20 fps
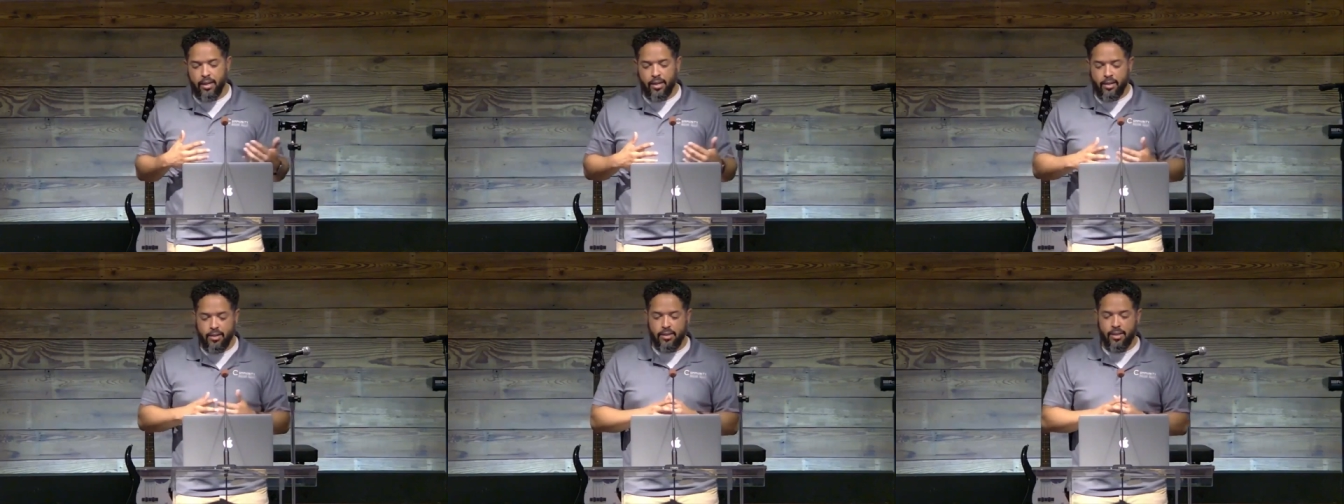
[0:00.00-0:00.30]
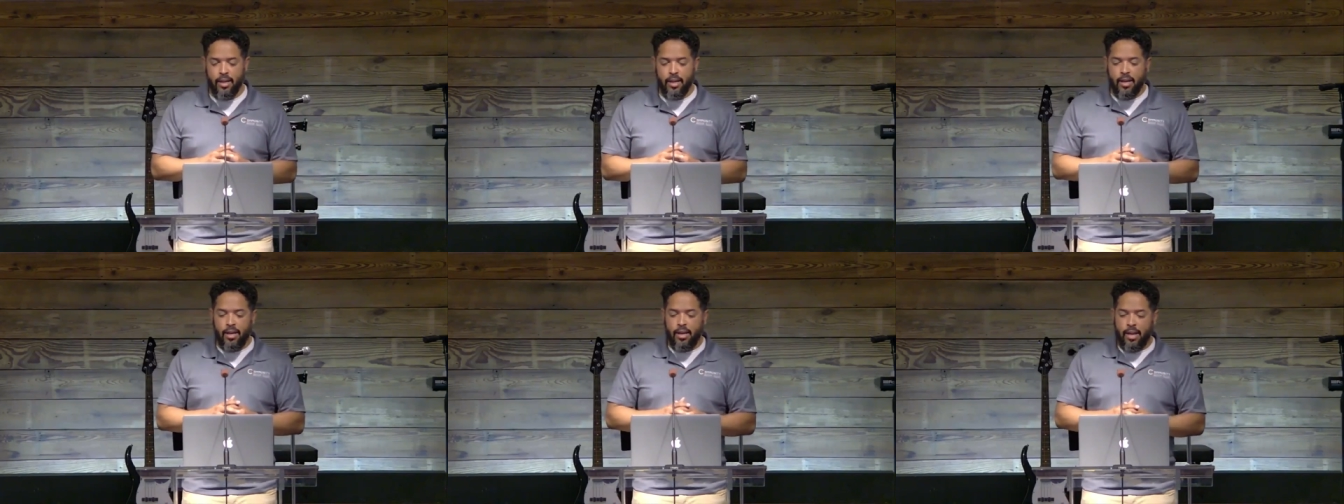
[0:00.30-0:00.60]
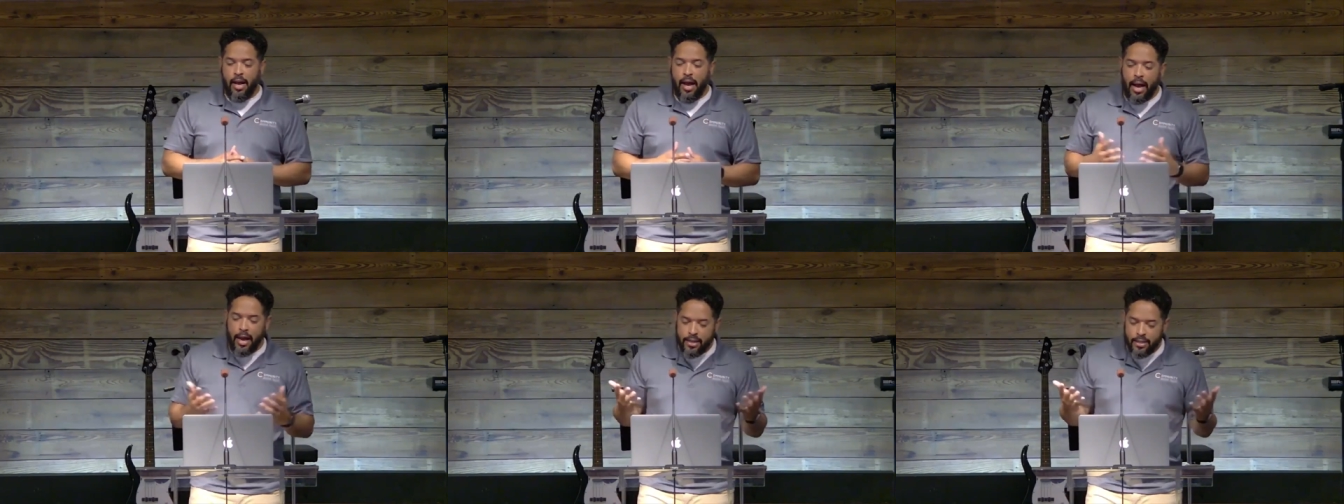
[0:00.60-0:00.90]
has
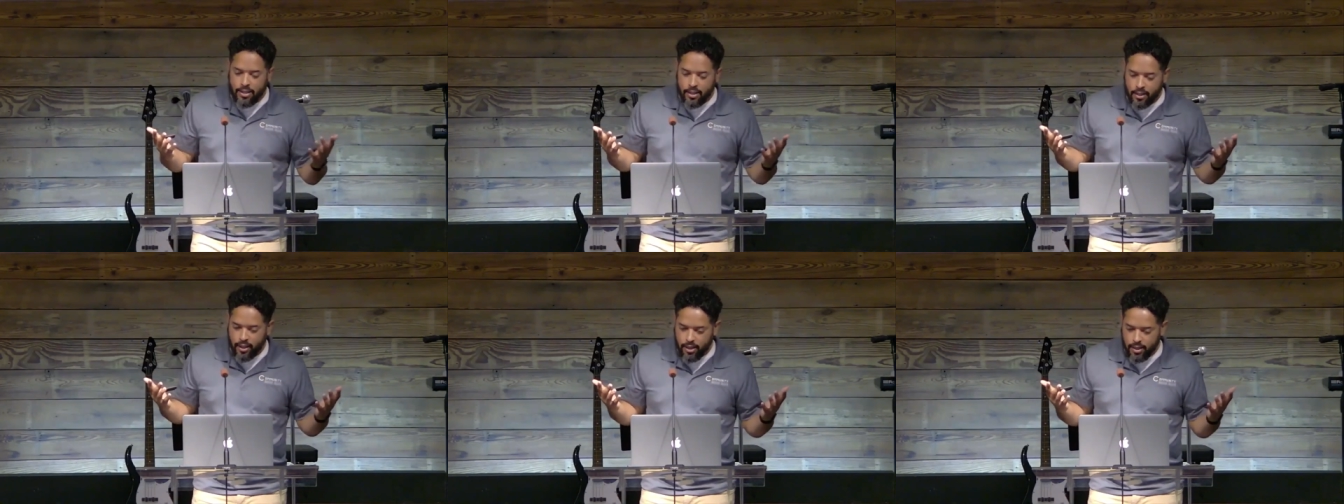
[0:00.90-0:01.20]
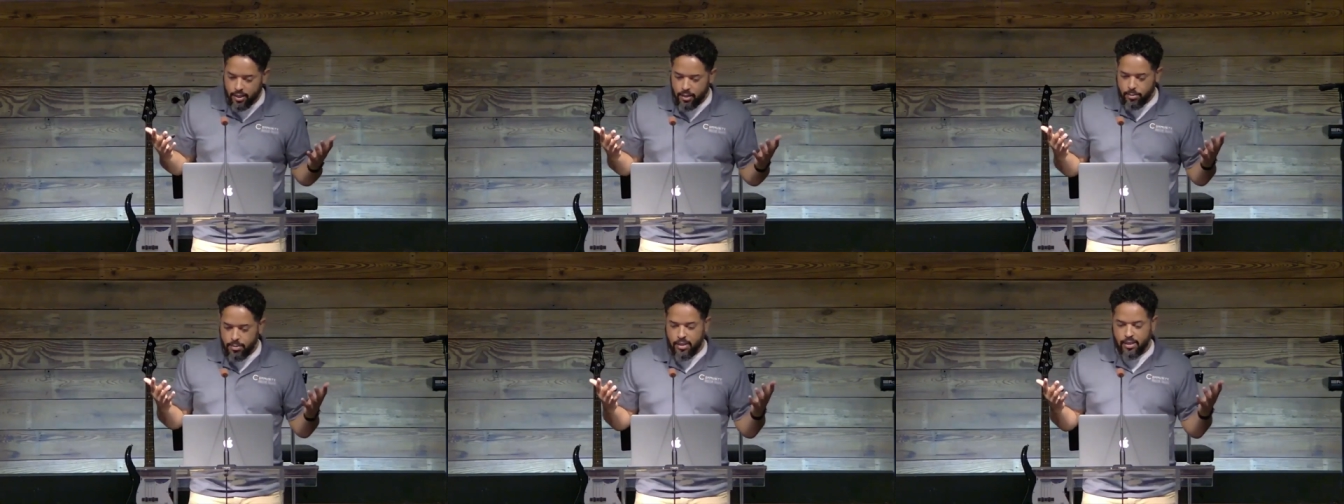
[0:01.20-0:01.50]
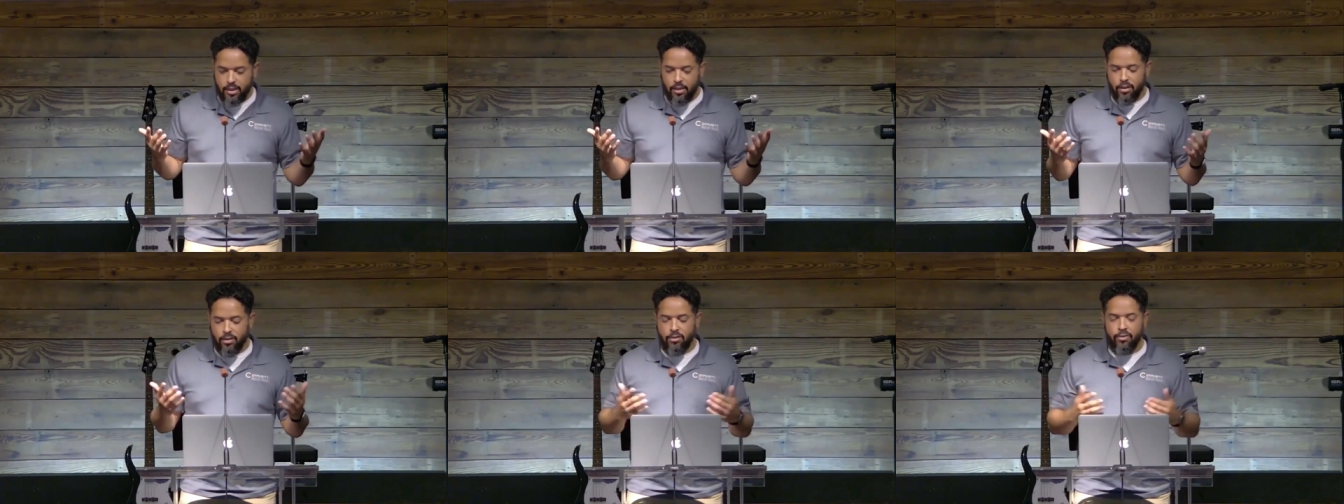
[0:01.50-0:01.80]
isolated
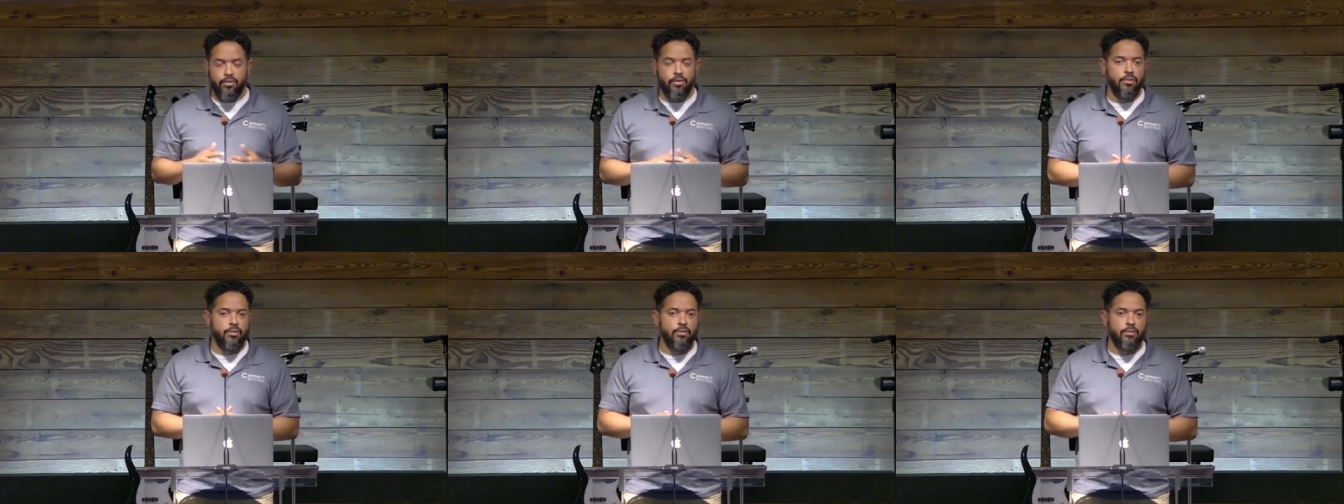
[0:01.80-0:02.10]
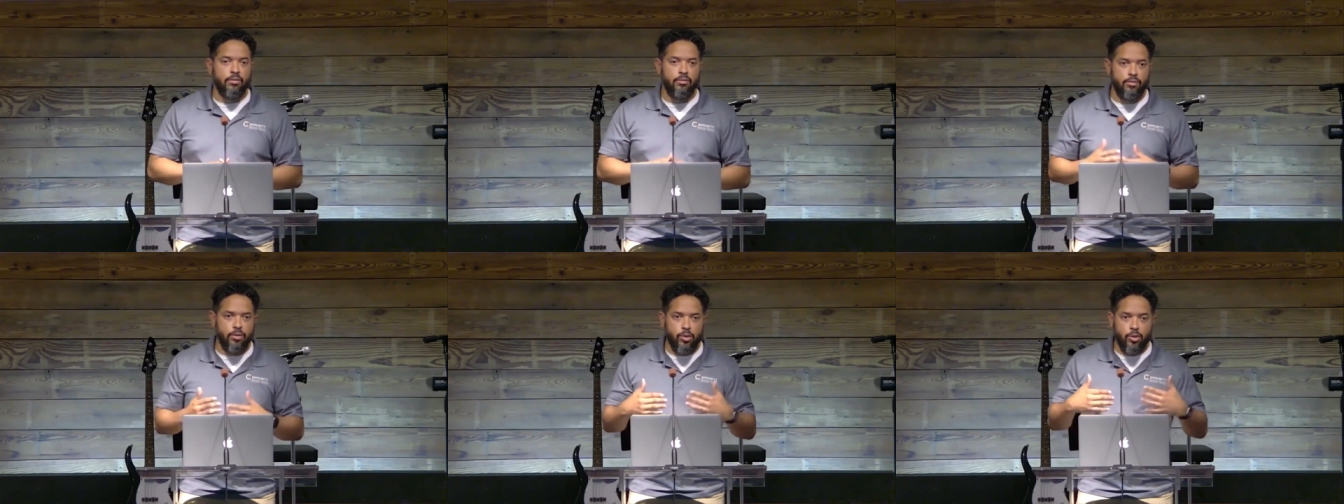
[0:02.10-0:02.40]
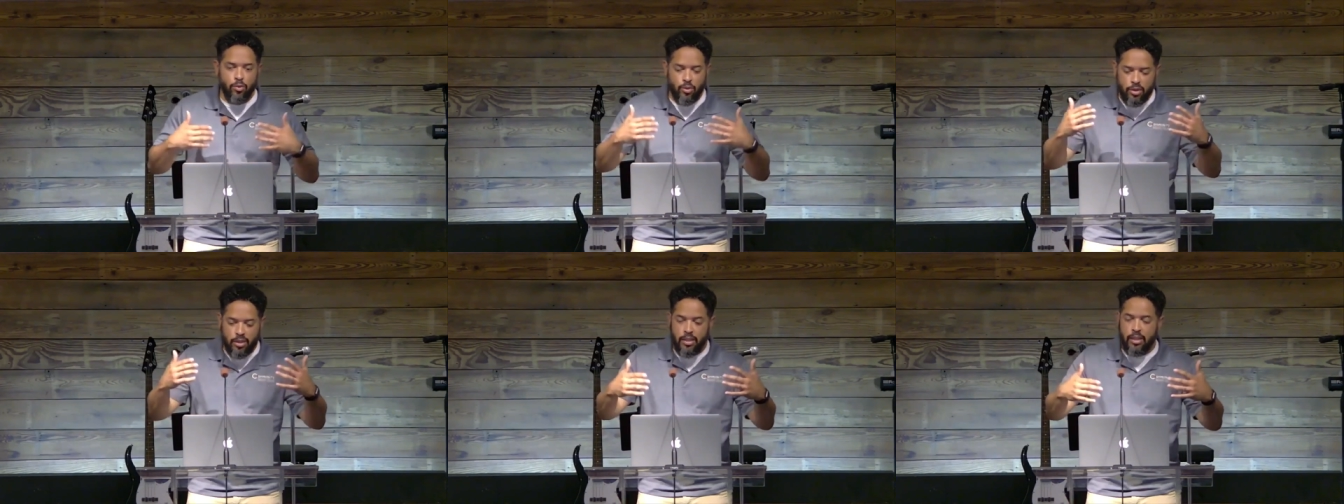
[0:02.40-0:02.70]
himself to
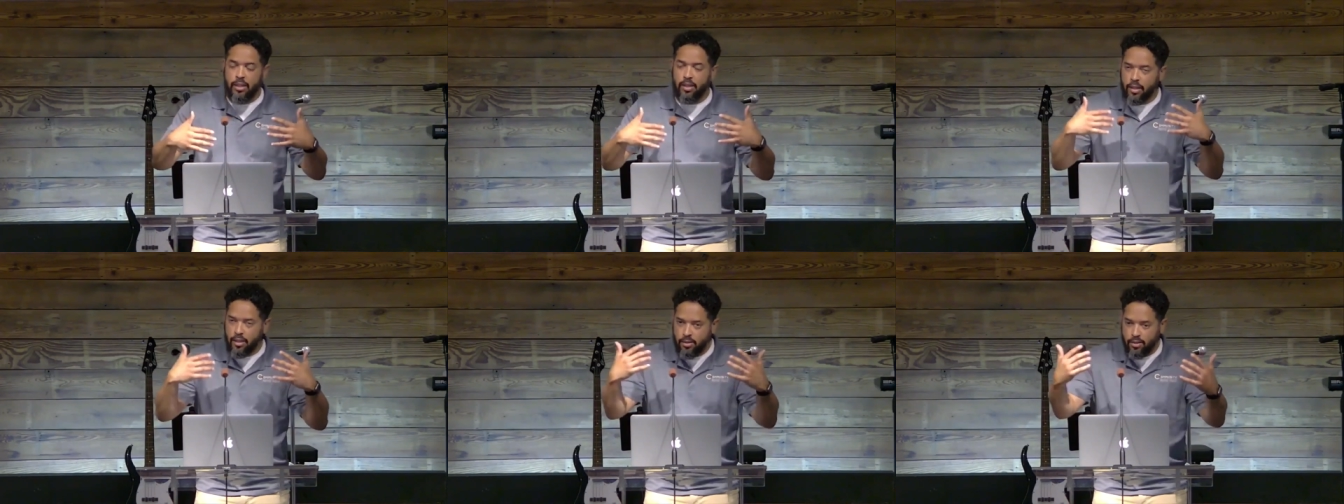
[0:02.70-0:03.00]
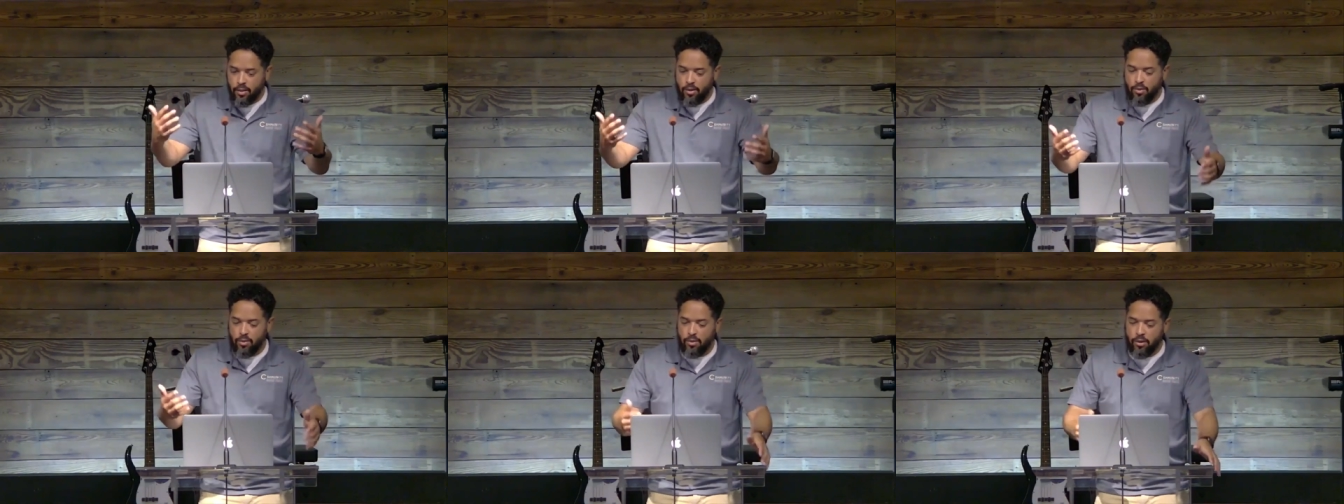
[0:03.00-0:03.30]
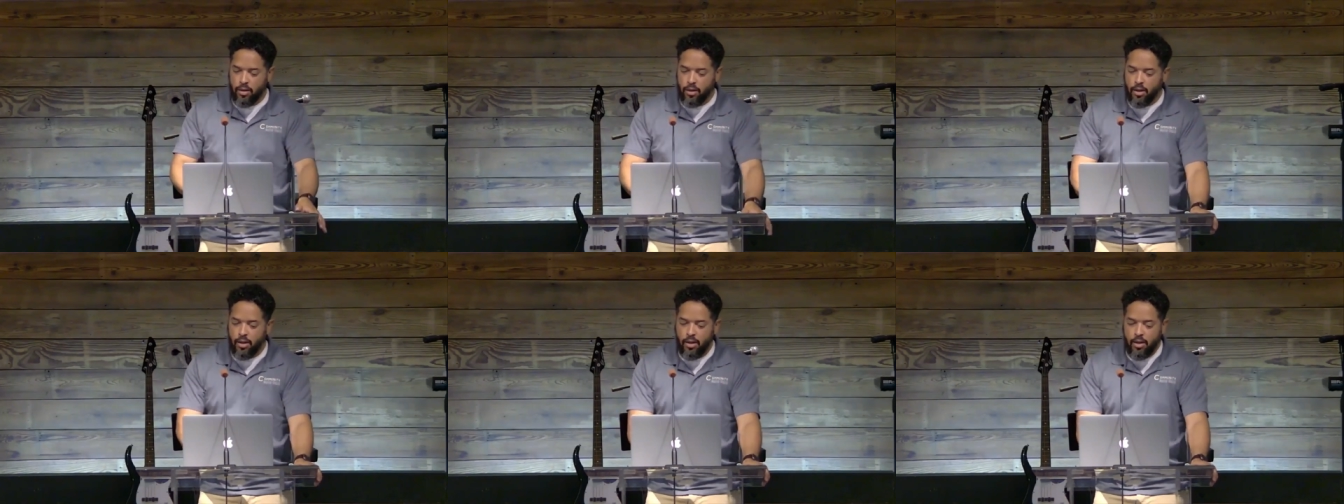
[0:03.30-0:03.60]
seek his own
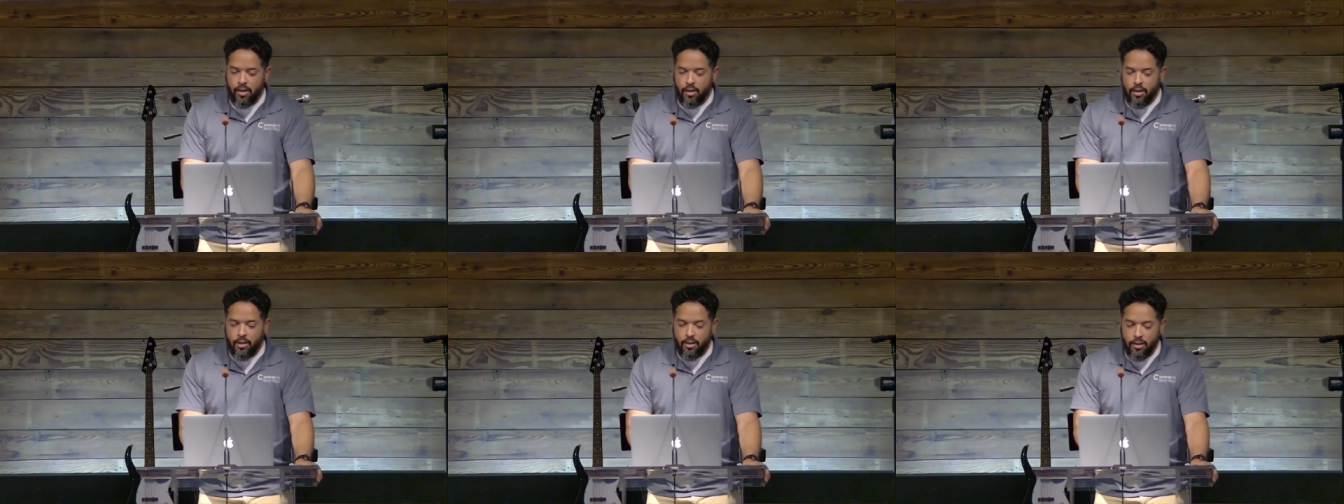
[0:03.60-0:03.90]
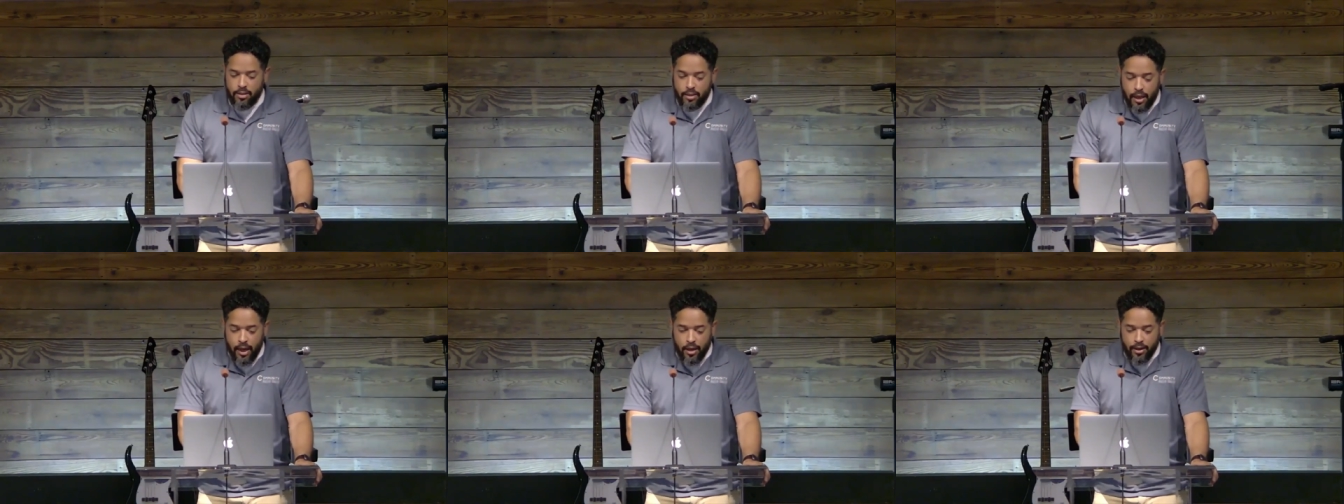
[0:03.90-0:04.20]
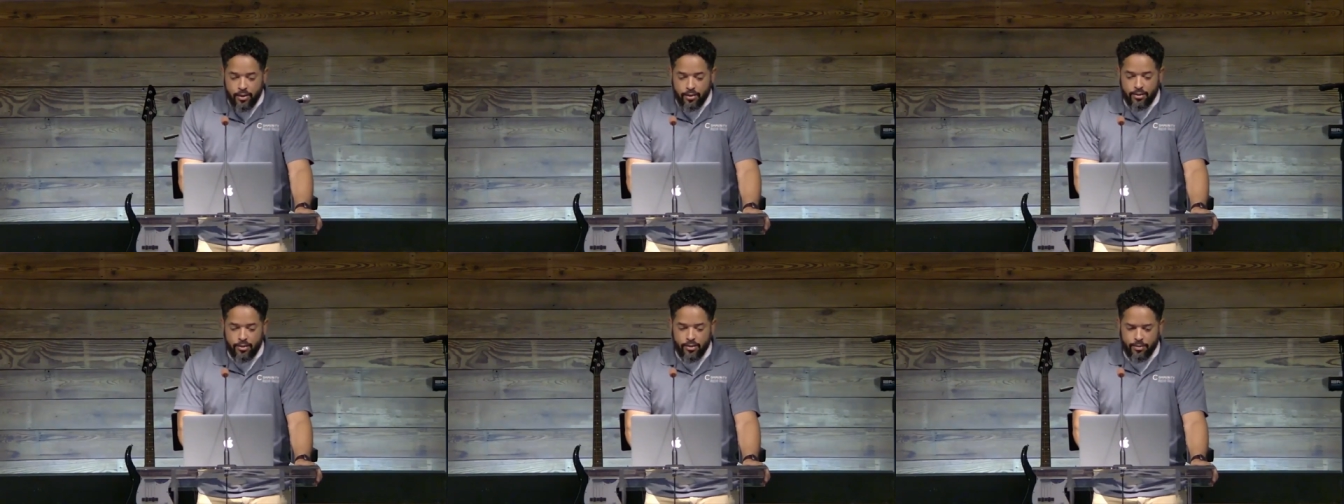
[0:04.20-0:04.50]

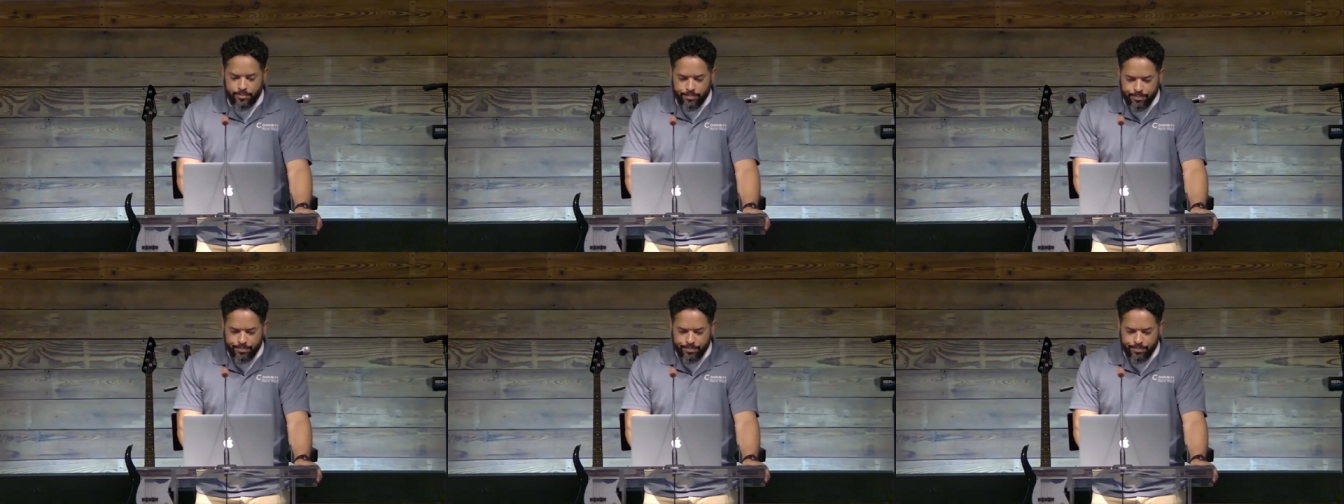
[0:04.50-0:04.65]
desires.